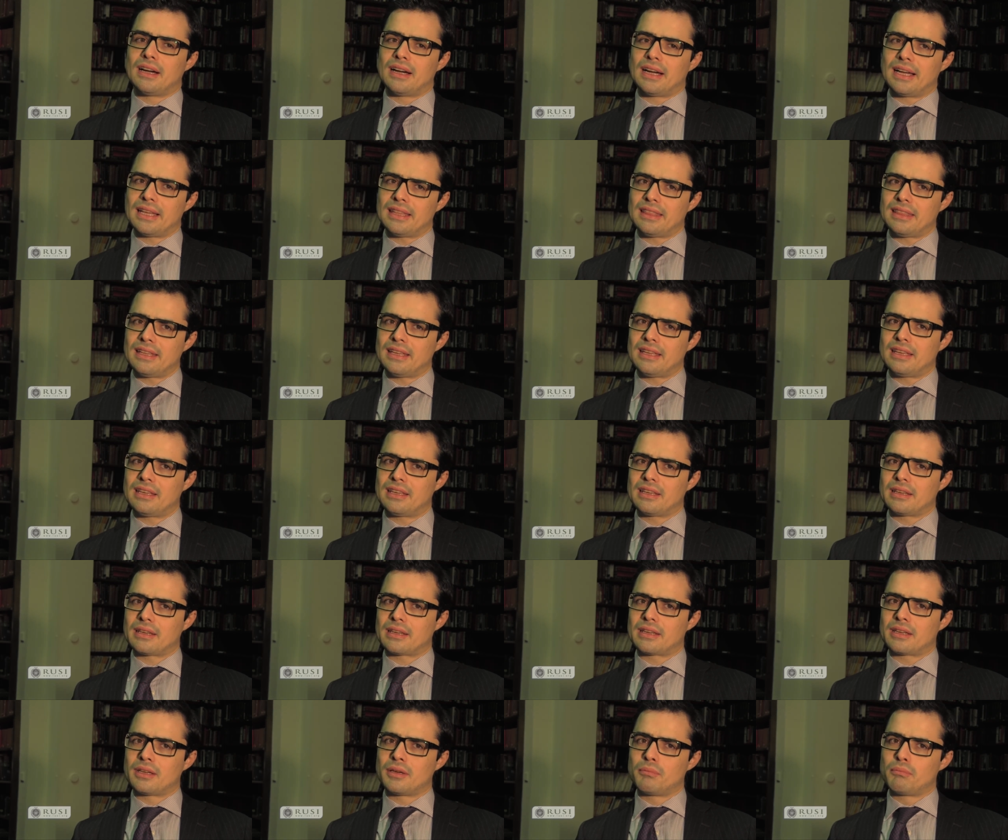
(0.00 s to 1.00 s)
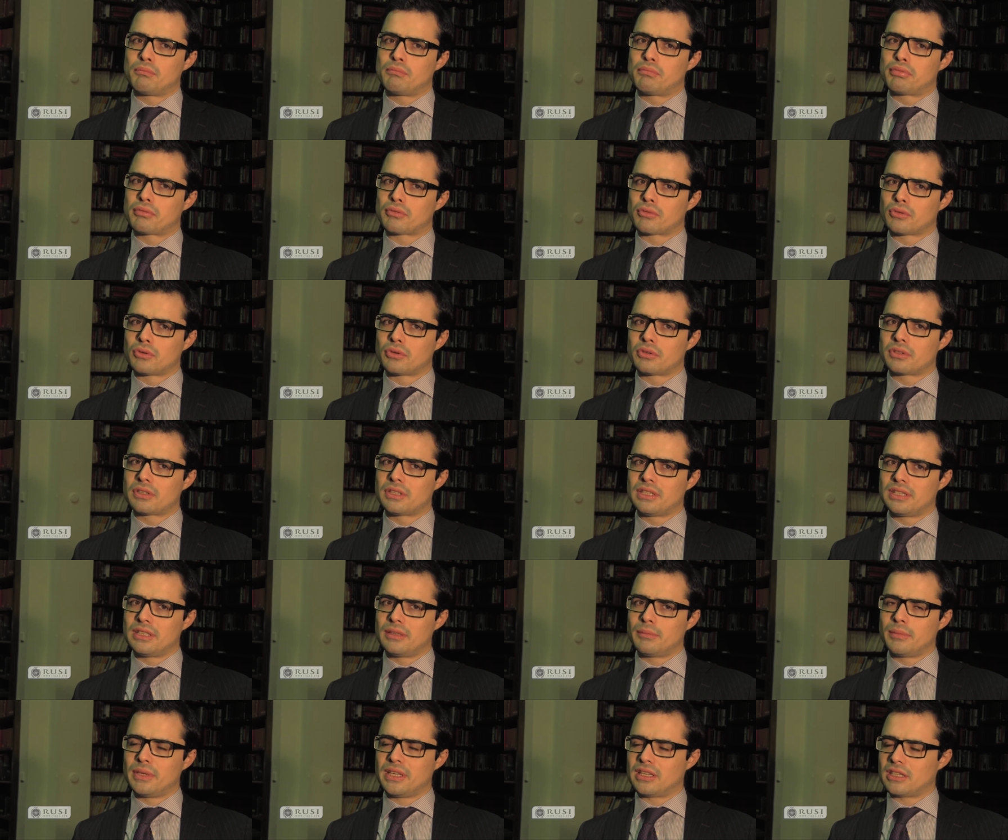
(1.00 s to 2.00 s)
I think it can
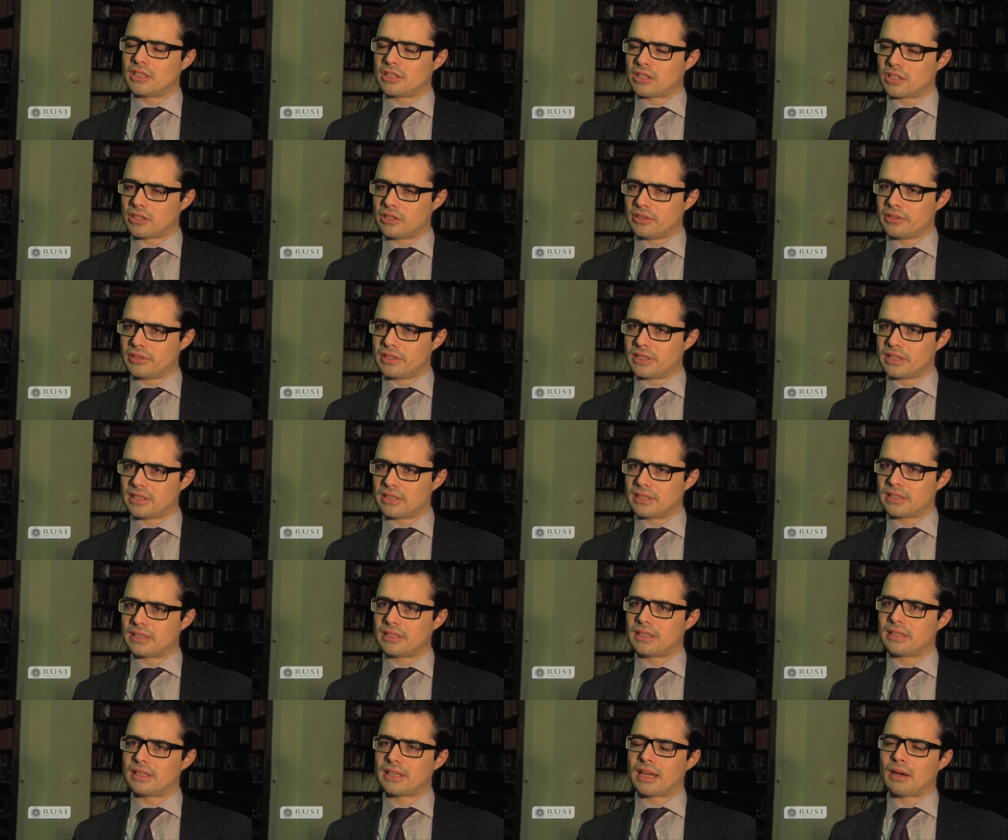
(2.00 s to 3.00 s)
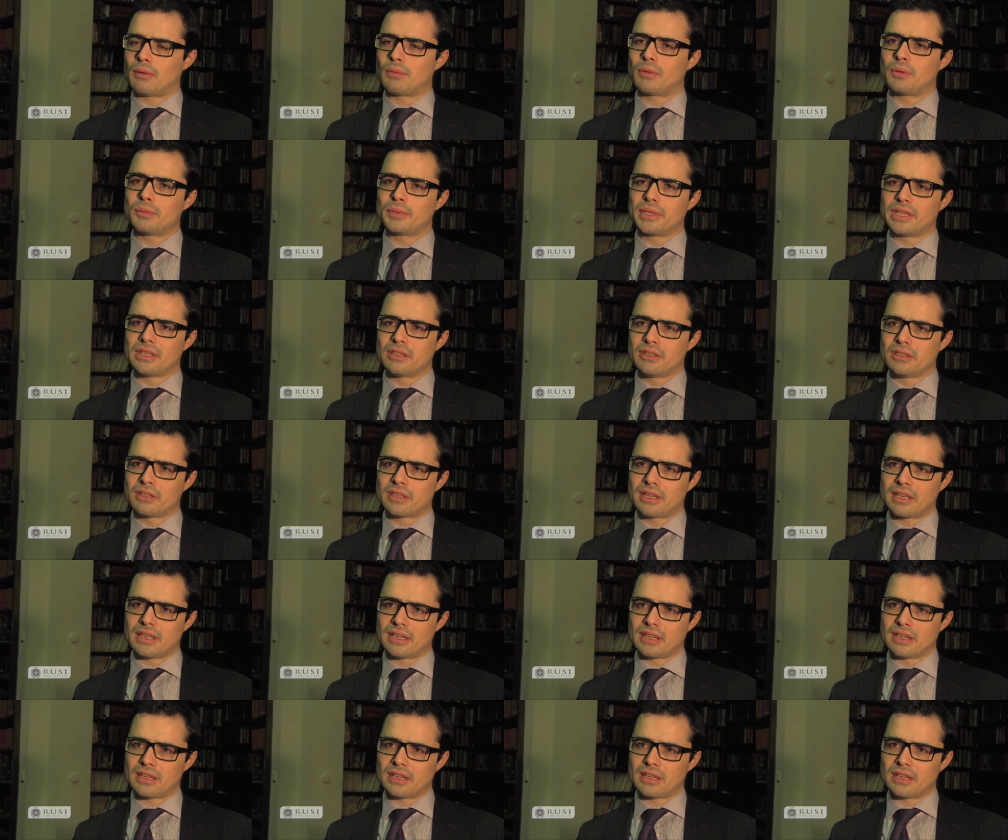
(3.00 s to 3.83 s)
broadly be concluded that what we are looking